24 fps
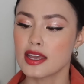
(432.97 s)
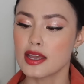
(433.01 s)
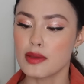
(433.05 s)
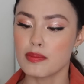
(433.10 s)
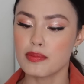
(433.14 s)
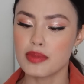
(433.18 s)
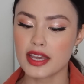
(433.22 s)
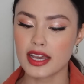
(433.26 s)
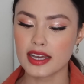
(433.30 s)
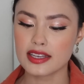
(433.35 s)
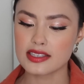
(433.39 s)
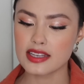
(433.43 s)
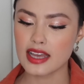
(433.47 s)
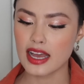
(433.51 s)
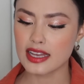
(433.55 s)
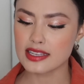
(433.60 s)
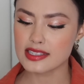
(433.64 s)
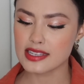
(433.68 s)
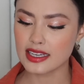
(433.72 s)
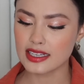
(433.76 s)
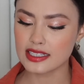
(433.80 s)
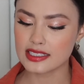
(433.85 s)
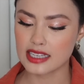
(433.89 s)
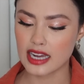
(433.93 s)
Because it has
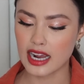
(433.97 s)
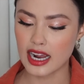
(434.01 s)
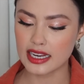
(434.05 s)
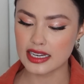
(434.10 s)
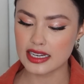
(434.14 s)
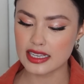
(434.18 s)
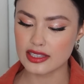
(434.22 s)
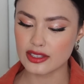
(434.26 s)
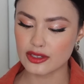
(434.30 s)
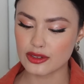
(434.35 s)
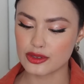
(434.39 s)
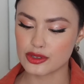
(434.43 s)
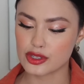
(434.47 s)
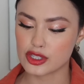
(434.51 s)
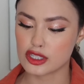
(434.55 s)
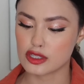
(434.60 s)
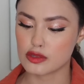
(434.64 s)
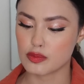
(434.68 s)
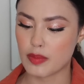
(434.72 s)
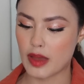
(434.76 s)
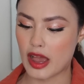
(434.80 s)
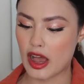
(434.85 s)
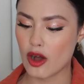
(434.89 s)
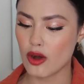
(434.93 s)
like a tiny little
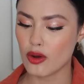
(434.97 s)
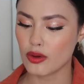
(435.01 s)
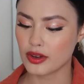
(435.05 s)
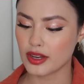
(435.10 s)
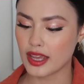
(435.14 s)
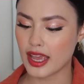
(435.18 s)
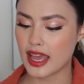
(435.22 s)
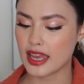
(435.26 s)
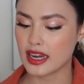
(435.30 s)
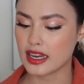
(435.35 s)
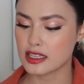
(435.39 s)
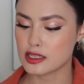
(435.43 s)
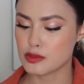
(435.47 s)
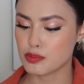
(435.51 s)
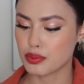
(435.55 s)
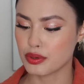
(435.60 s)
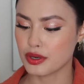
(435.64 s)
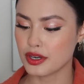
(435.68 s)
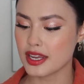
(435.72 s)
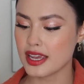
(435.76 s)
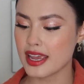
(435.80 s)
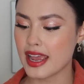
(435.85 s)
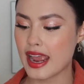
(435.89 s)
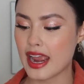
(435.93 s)
spout and it's
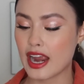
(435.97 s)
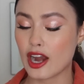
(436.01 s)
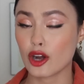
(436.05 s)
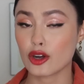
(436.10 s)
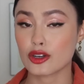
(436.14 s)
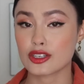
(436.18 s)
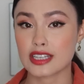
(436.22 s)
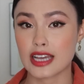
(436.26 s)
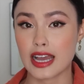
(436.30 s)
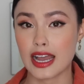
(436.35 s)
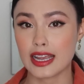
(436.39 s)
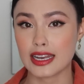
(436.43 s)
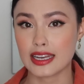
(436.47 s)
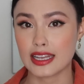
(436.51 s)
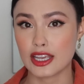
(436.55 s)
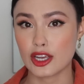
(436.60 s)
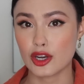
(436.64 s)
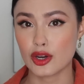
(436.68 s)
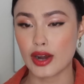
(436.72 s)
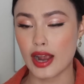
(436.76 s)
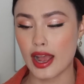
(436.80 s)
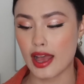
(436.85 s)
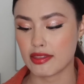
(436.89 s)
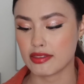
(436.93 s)
pretty airtight
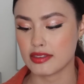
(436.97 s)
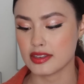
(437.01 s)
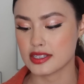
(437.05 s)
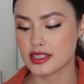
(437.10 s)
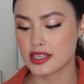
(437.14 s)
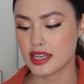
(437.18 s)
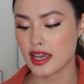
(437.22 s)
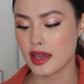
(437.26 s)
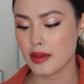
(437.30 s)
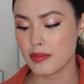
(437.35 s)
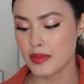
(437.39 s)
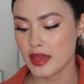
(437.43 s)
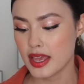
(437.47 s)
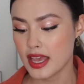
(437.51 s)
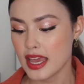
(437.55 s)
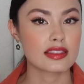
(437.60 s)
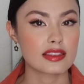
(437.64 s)
here at the tip,